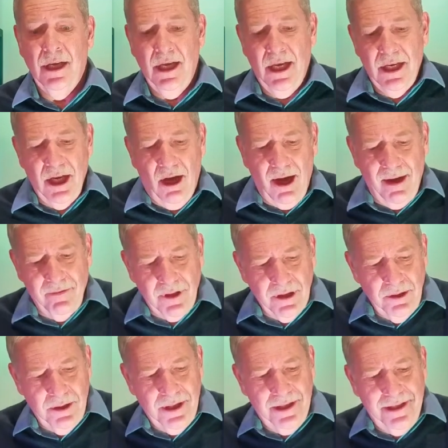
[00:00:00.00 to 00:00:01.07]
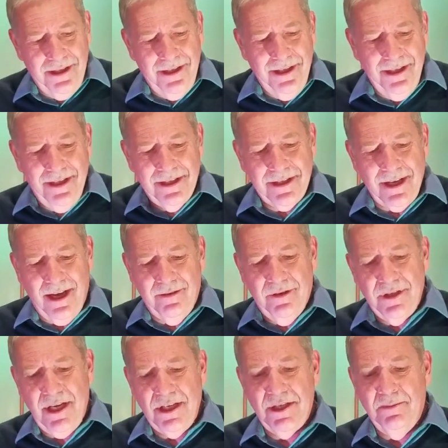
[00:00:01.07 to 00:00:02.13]
Now, I've alluded in this
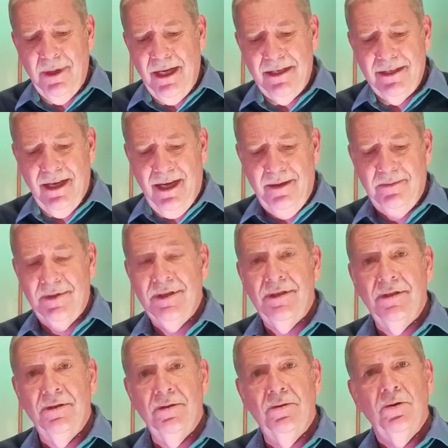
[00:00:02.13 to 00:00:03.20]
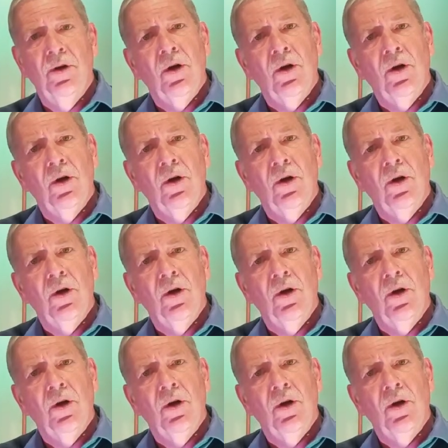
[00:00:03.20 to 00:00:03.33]
conversation many times to